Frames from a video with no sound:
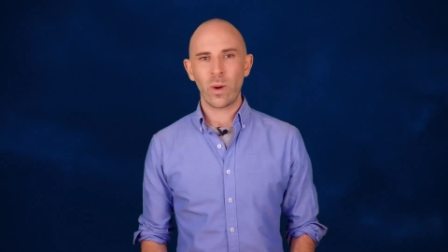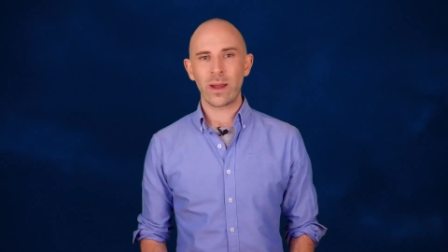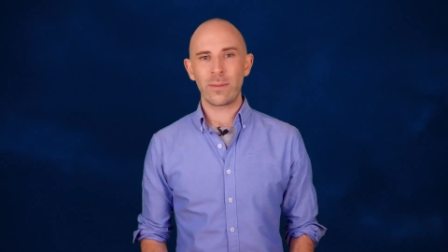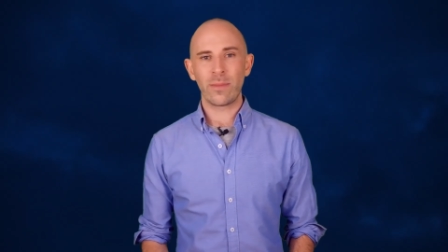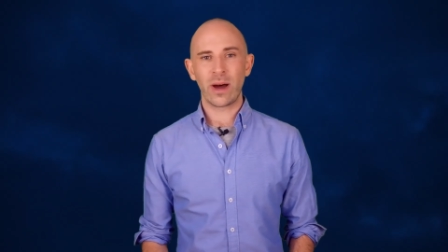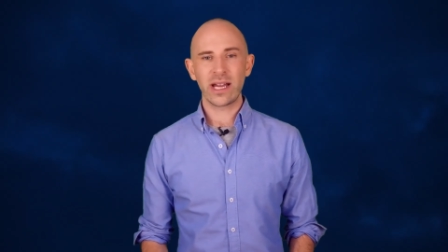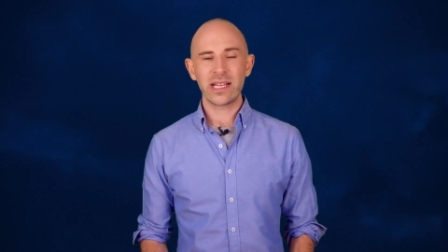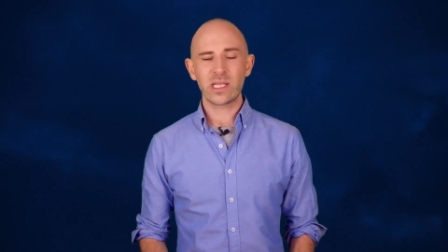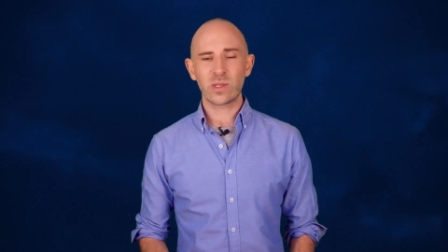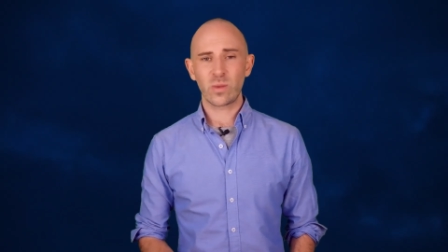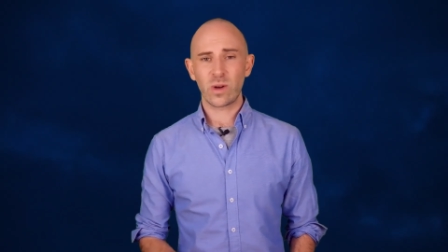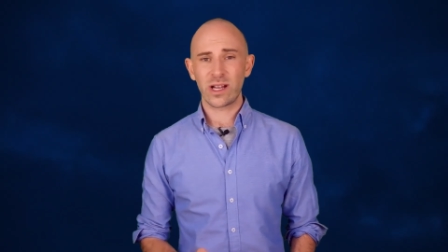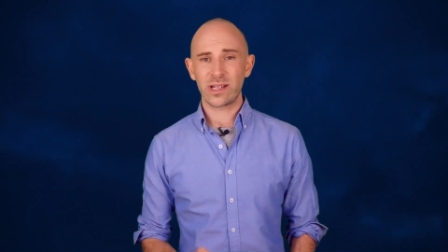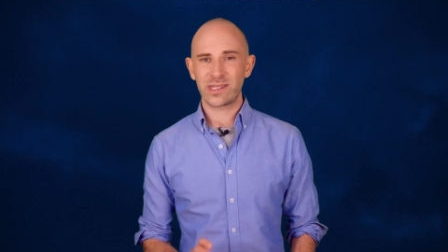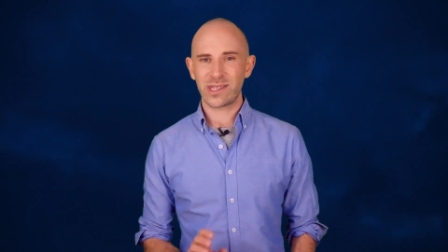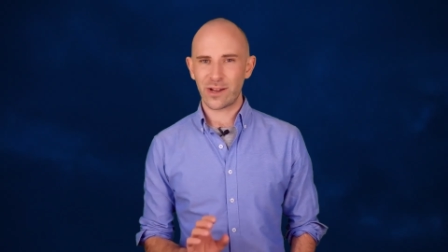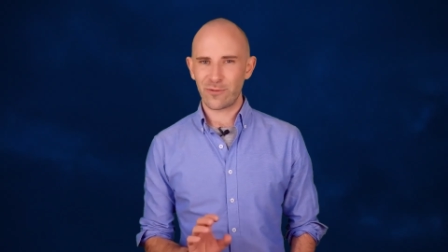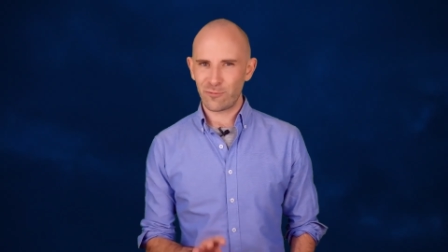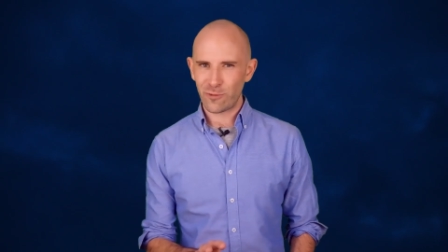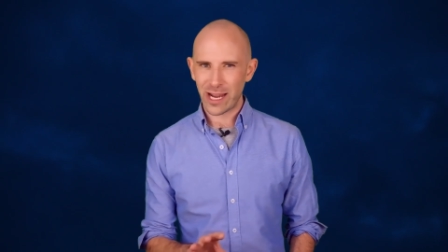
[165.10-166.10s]
When mice were
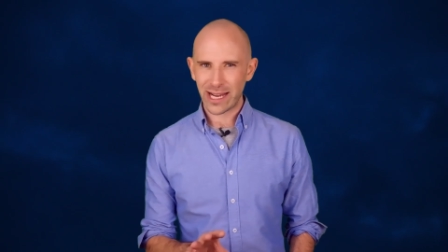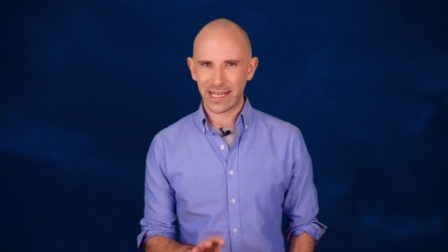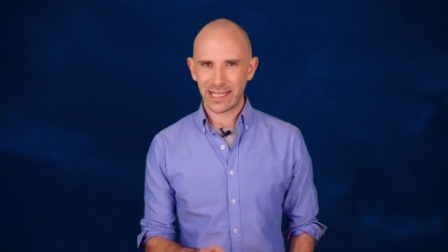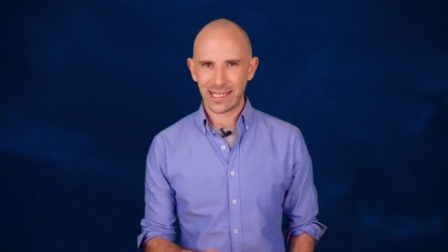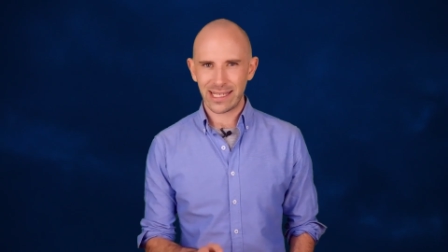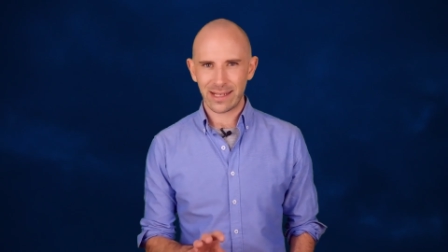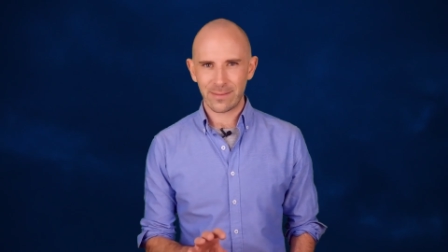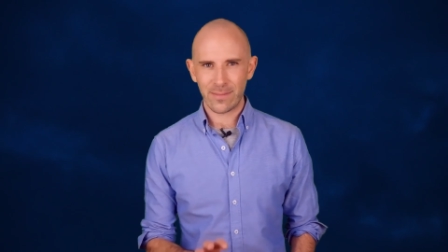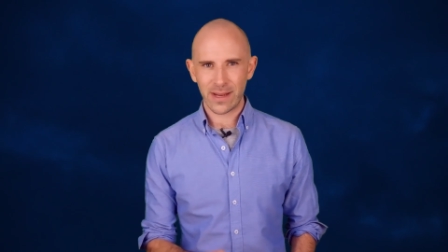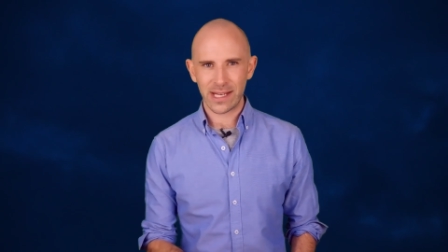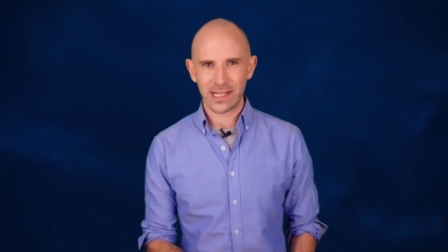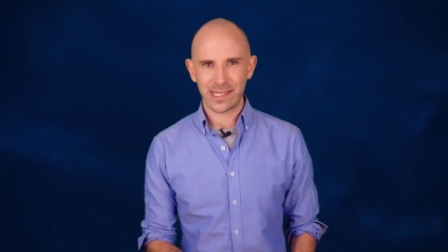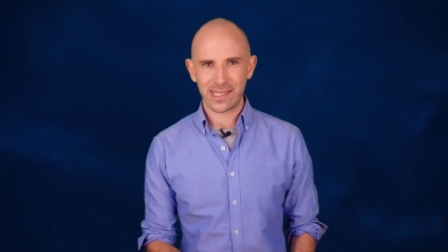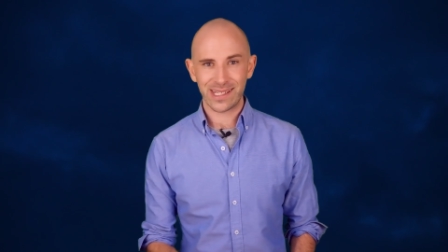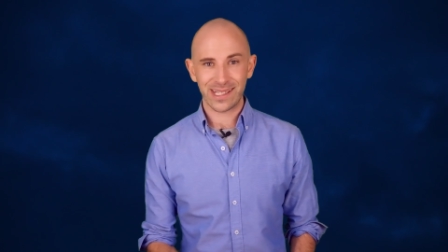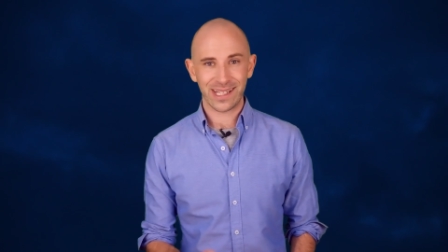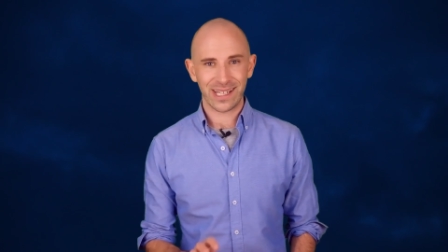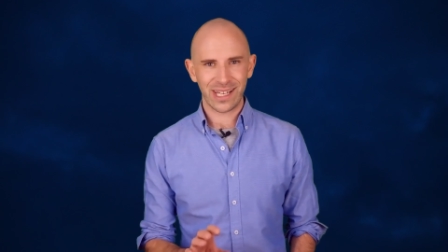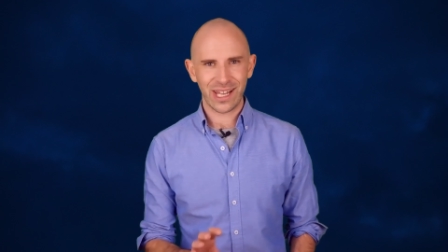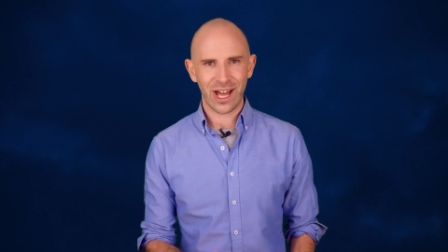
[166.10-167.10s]
directly
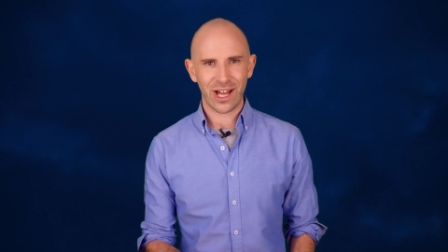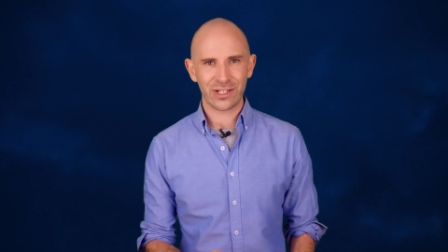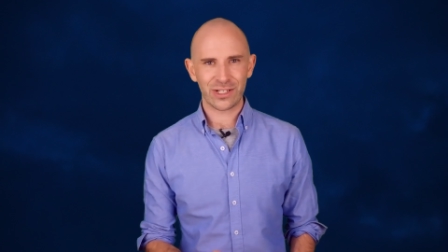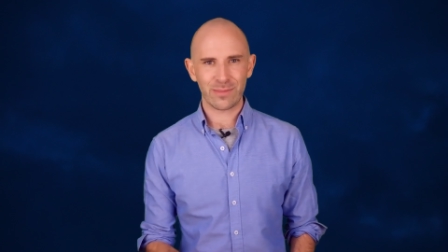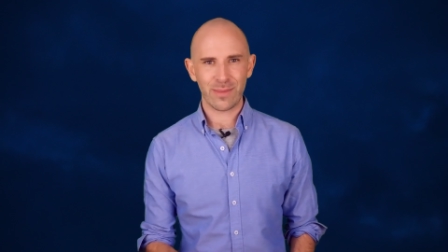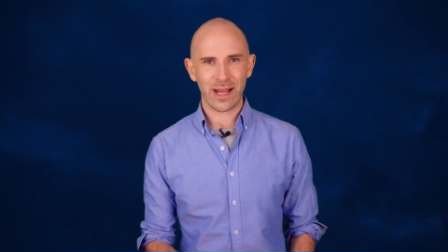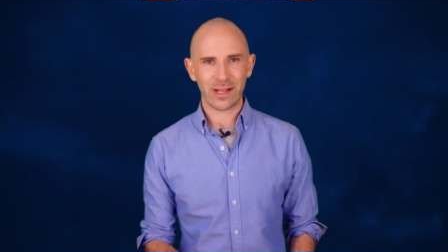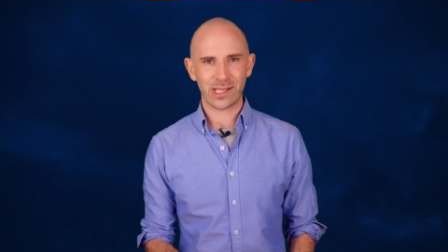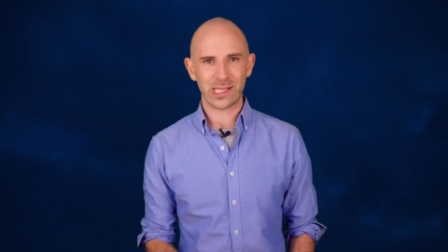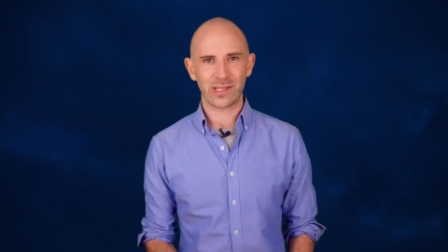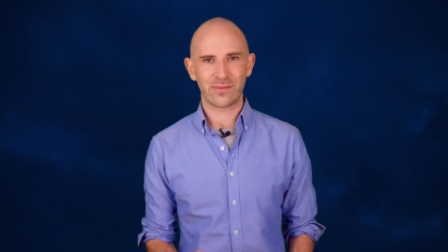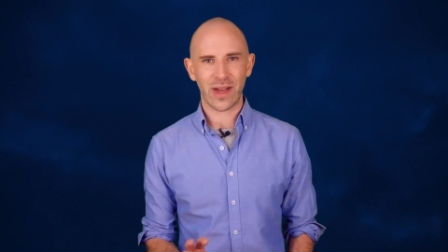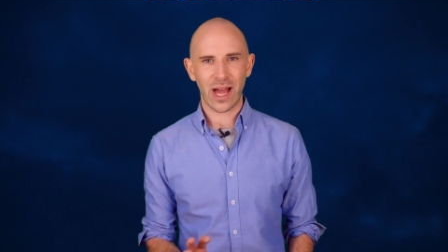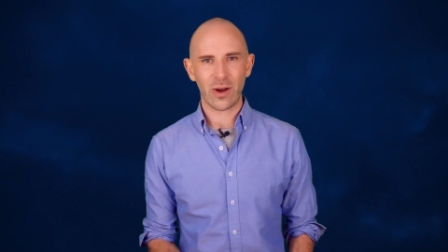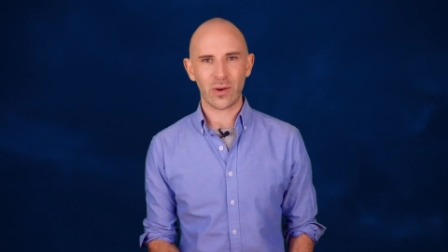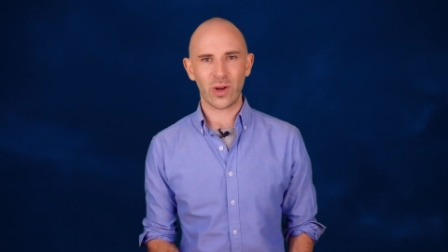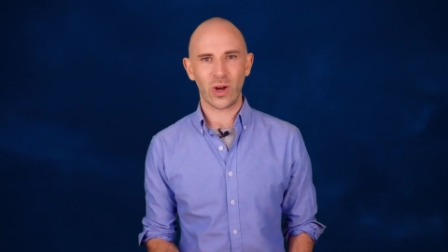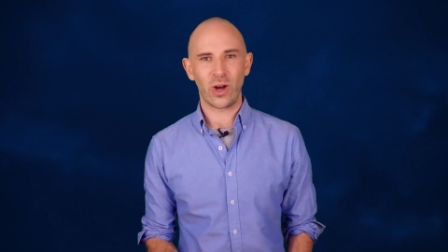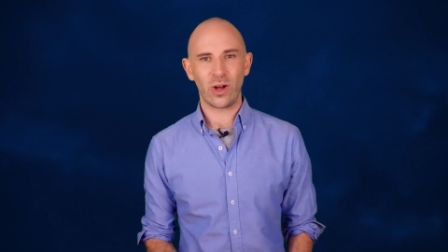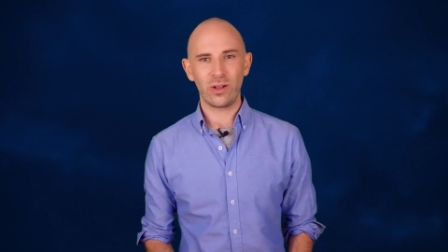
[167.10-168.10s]
administered large amounts of
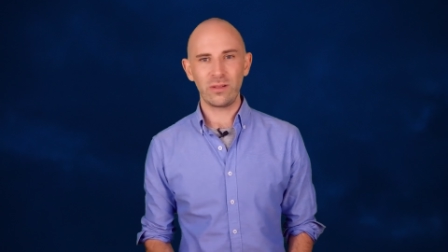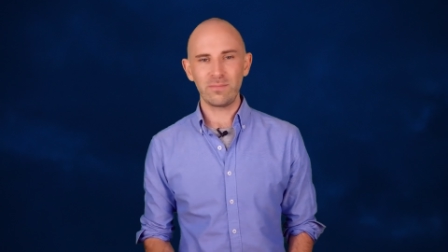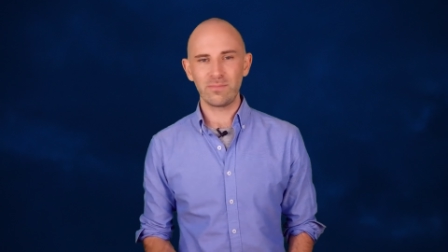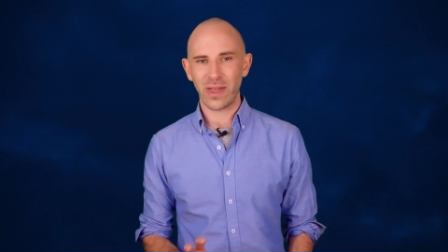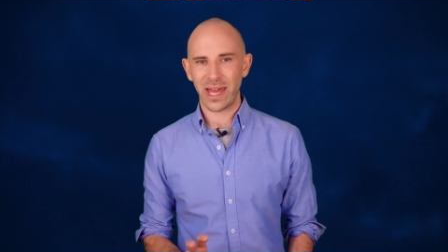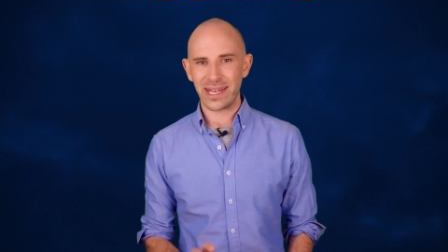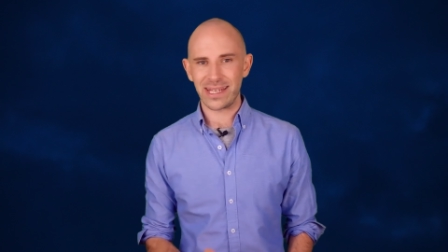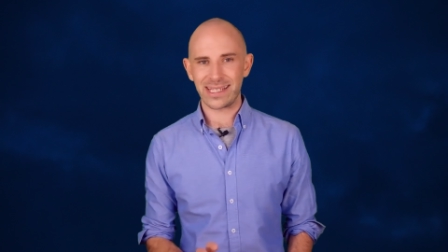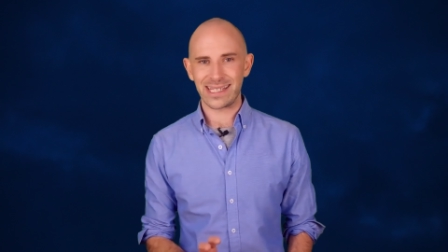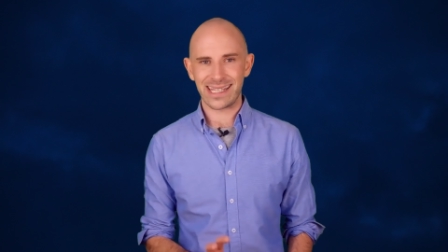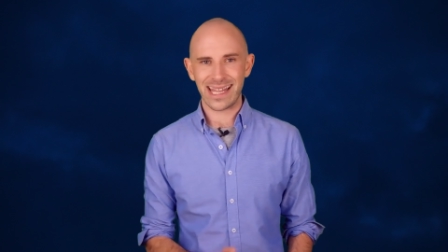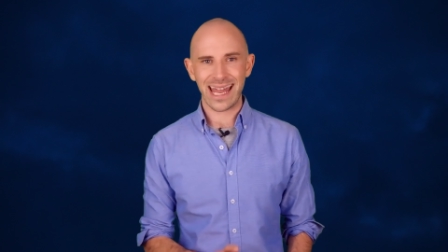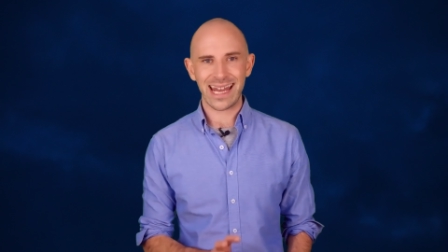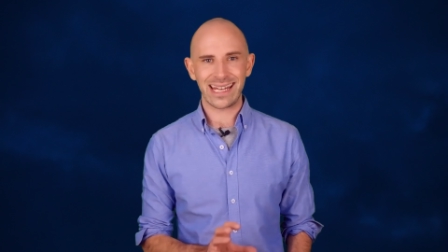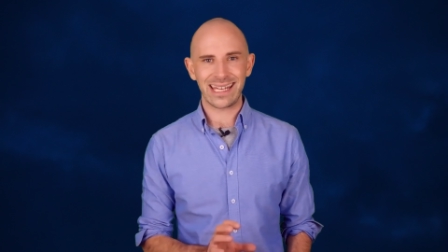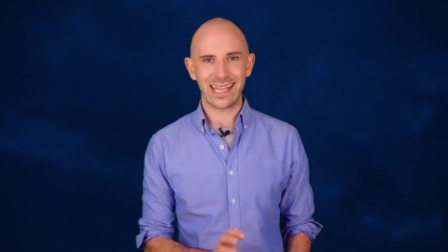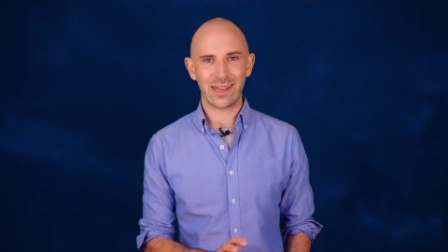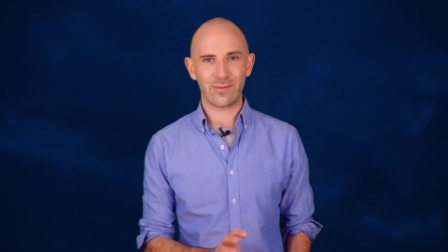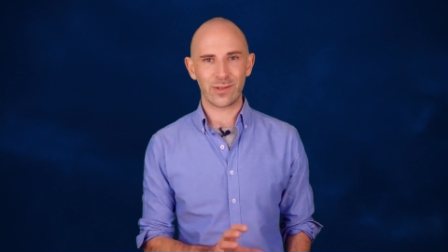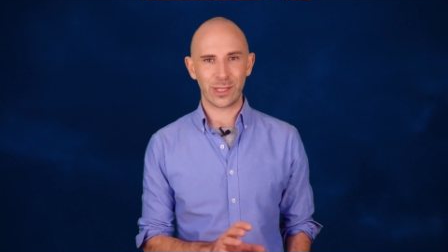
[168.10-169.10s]
alcohol and
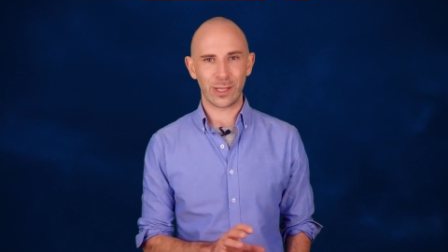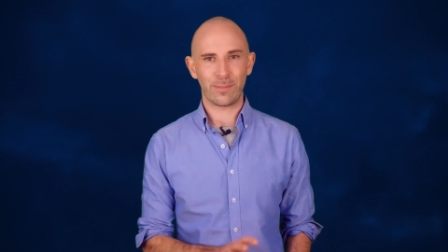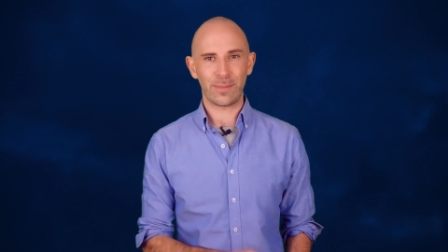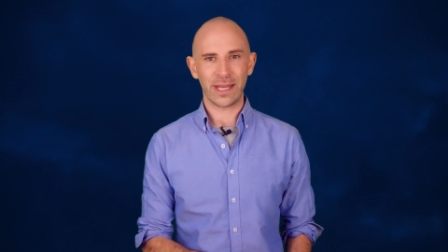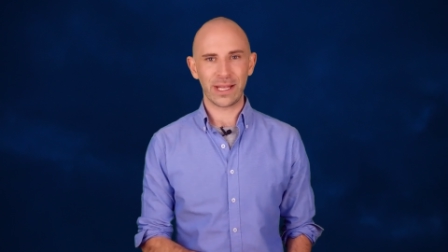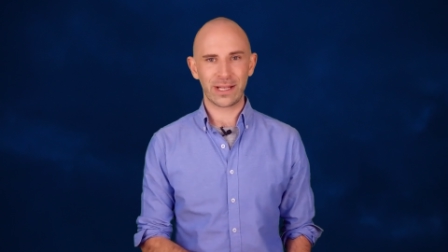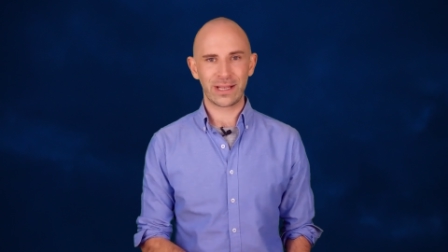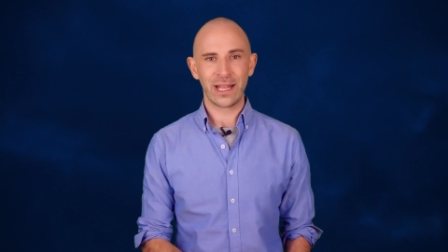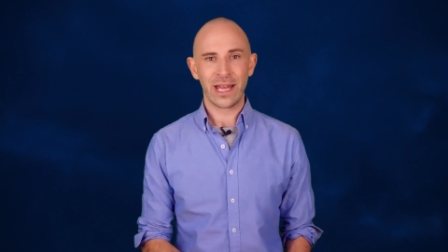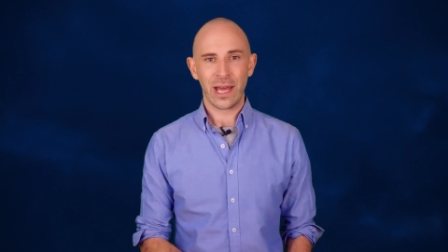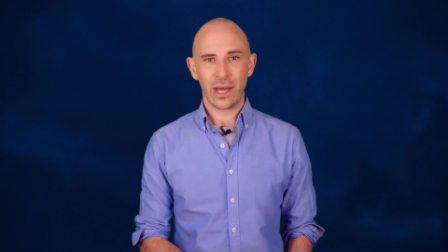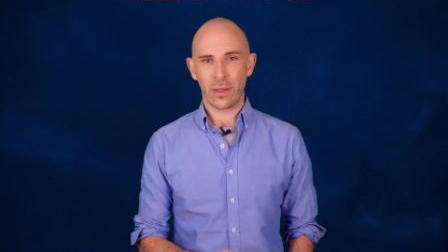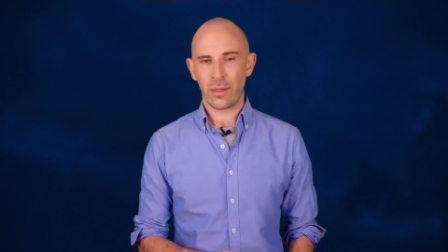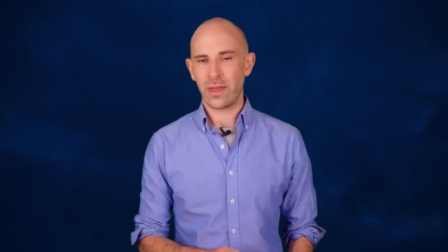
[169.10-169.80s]
then given the pill,